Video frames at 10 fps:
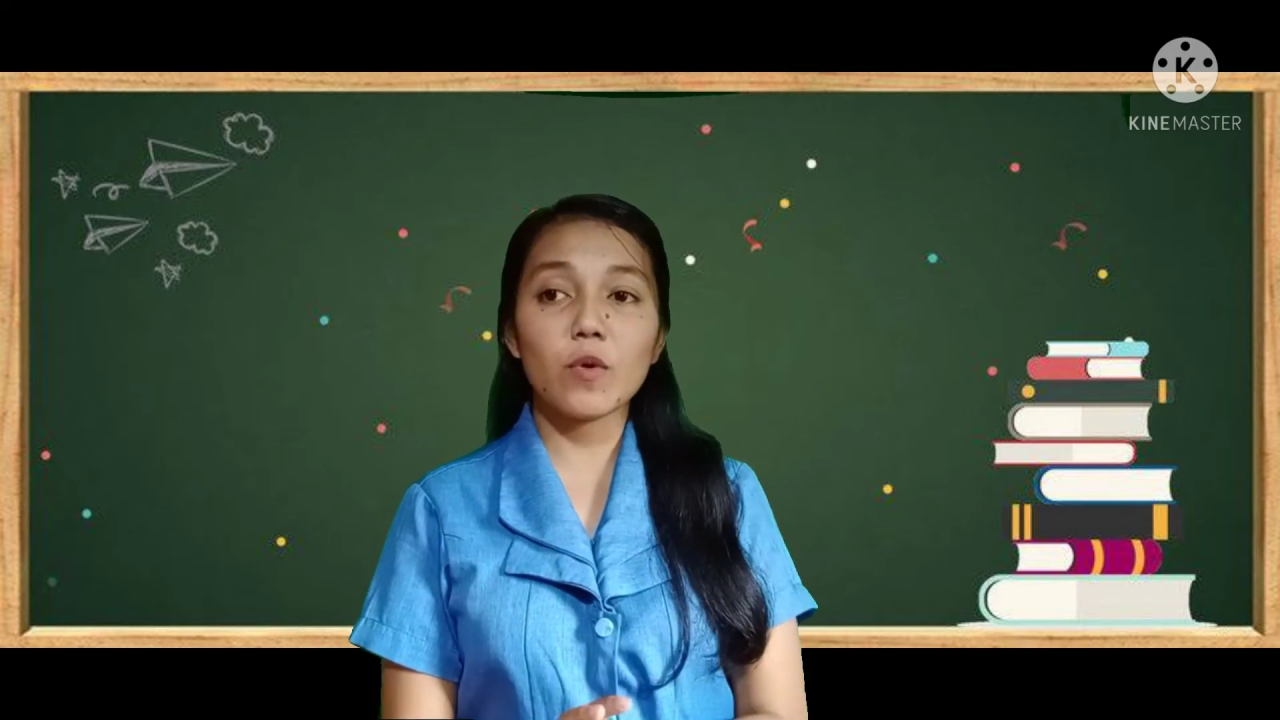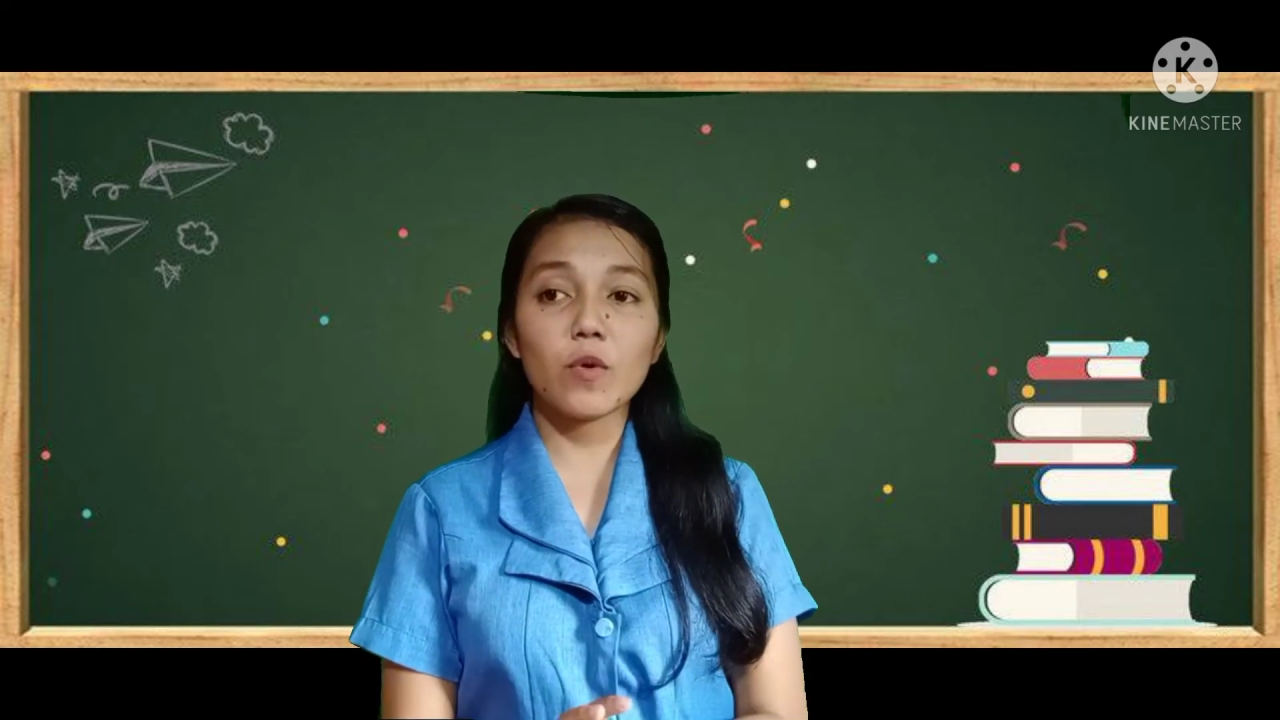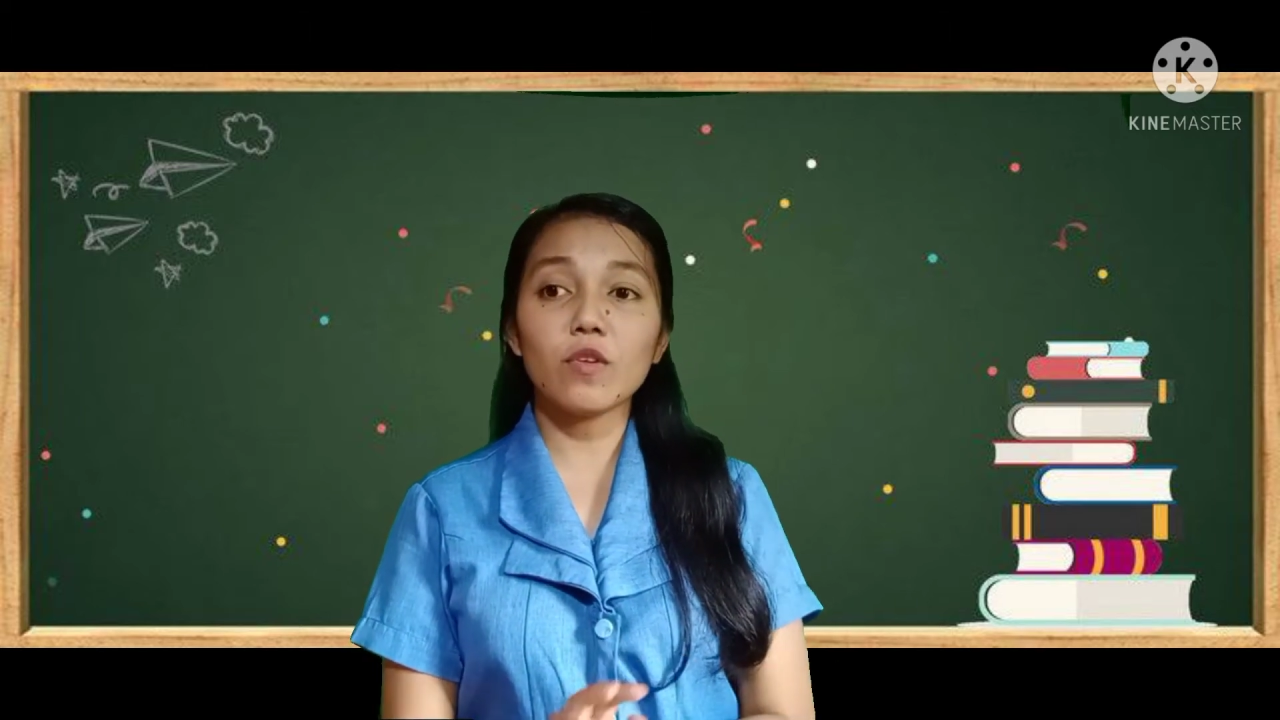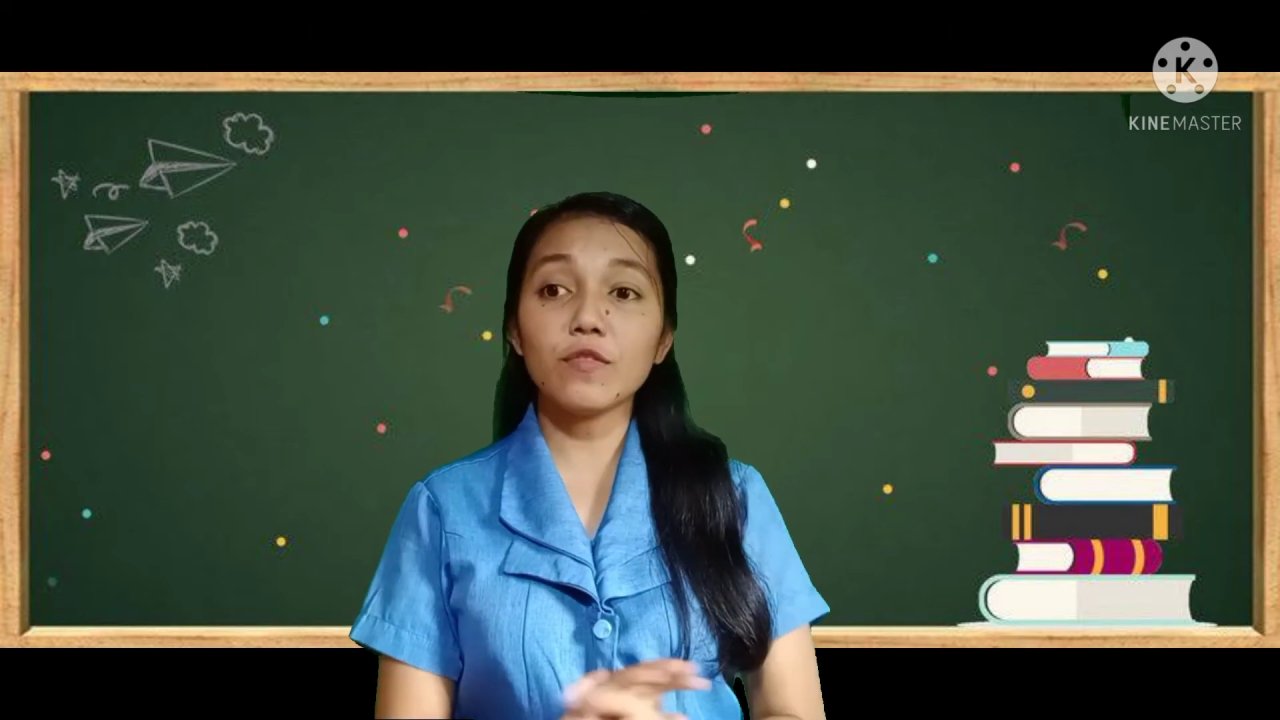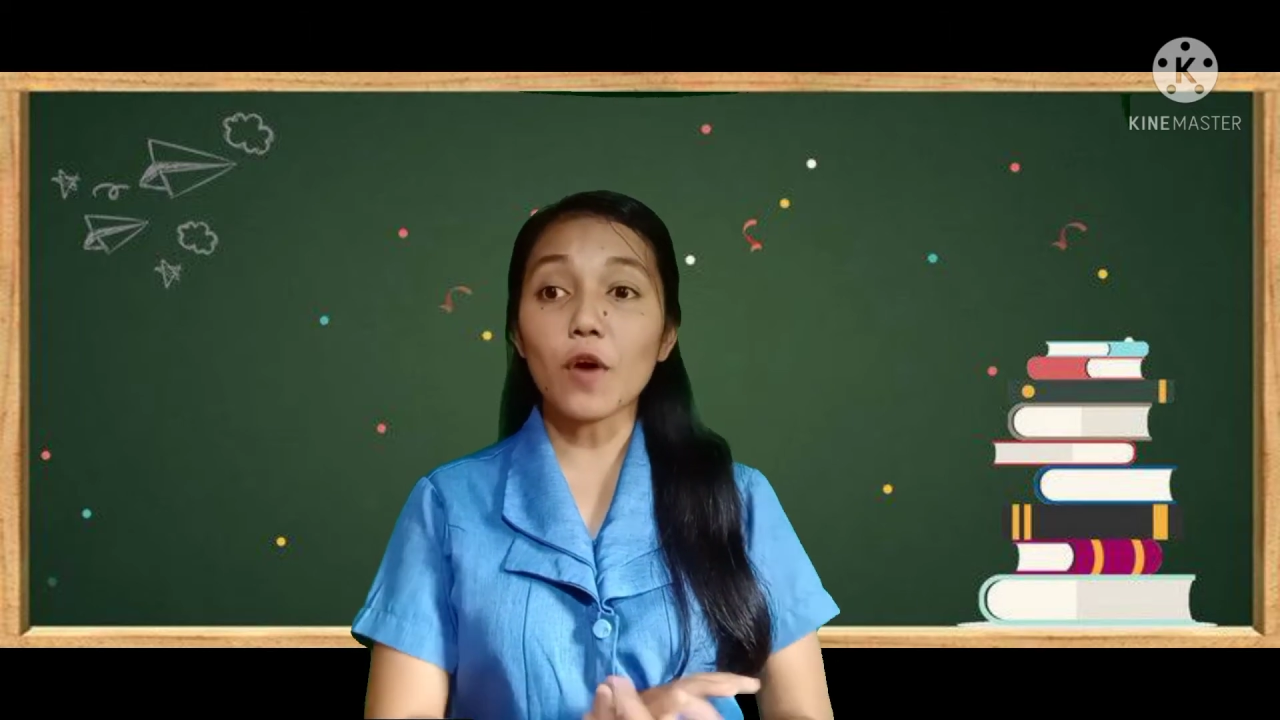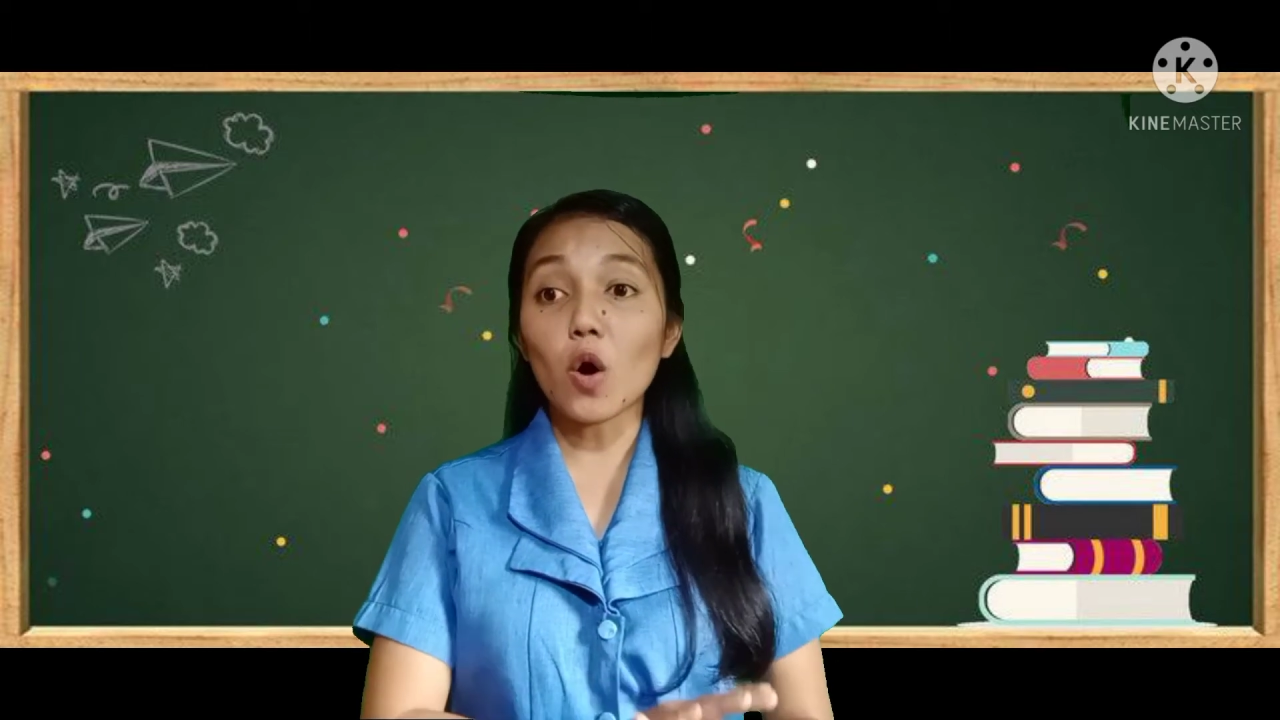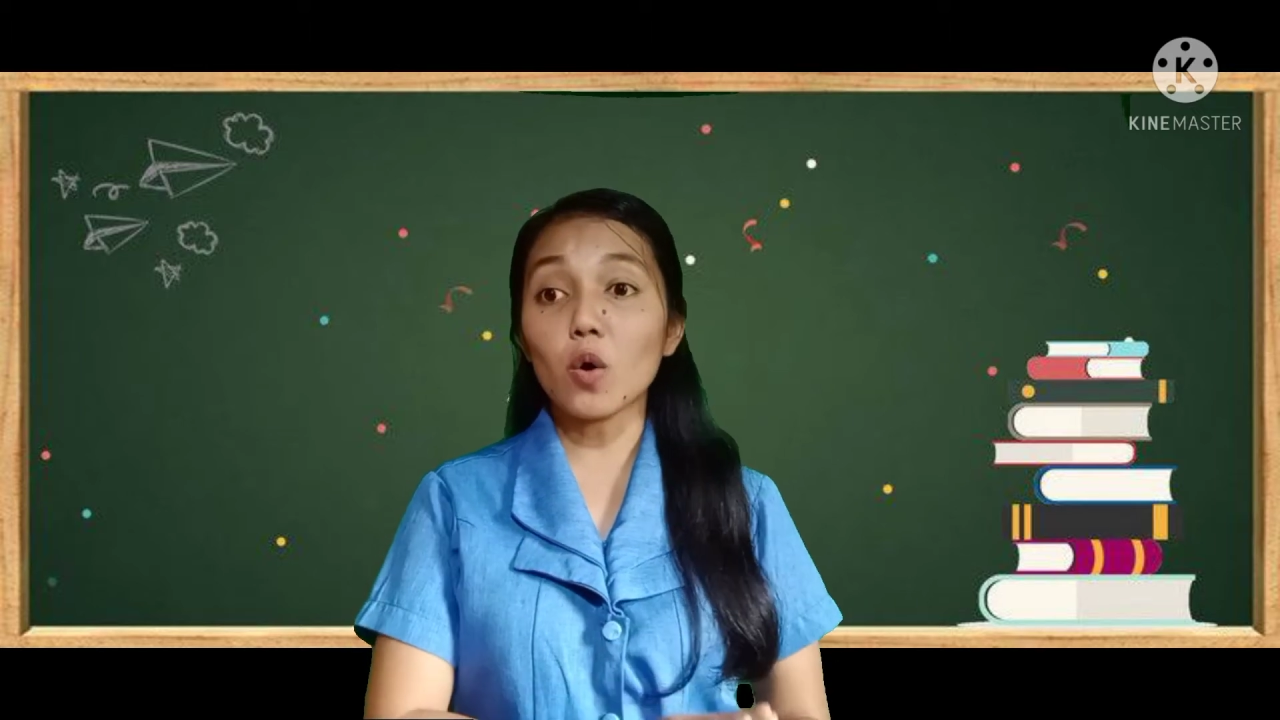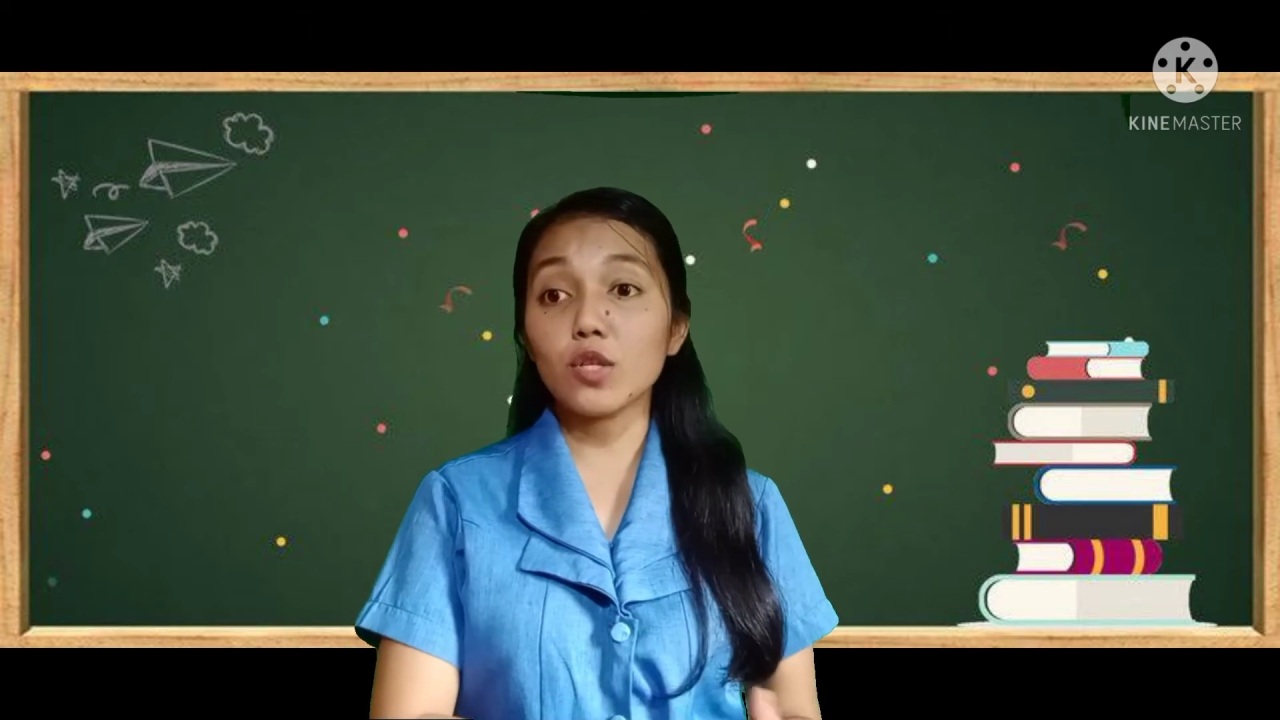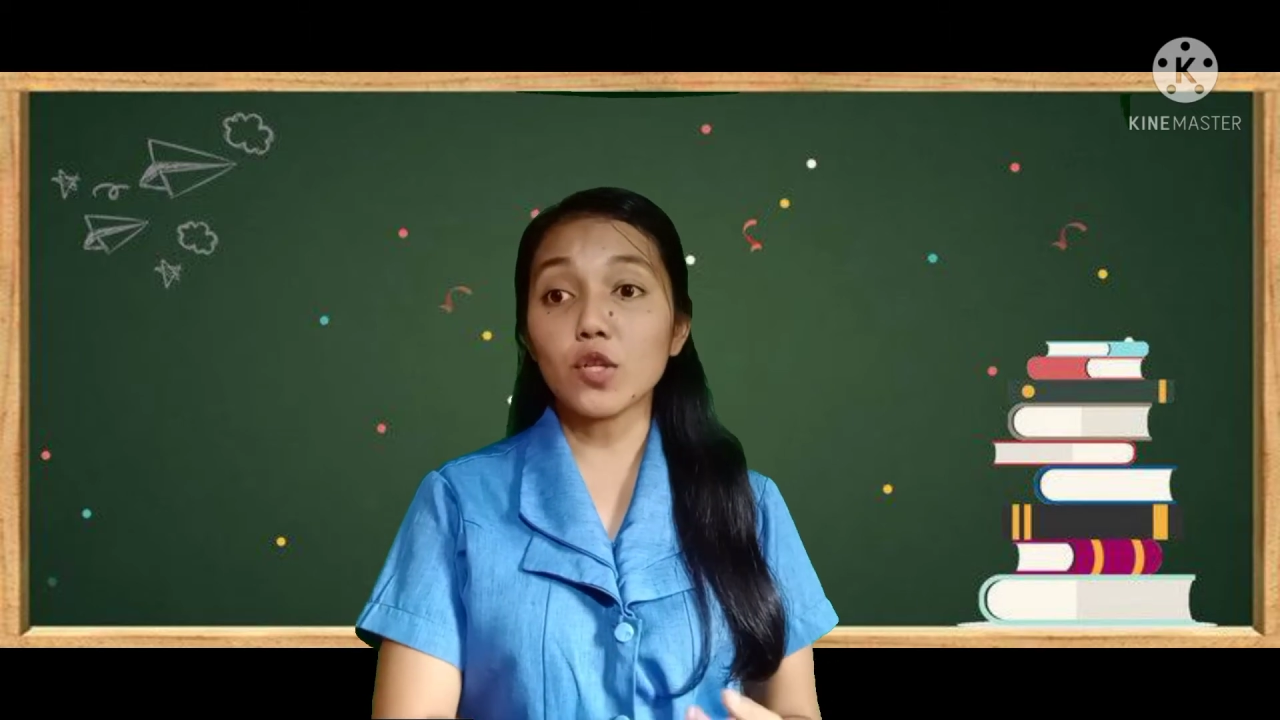we will focus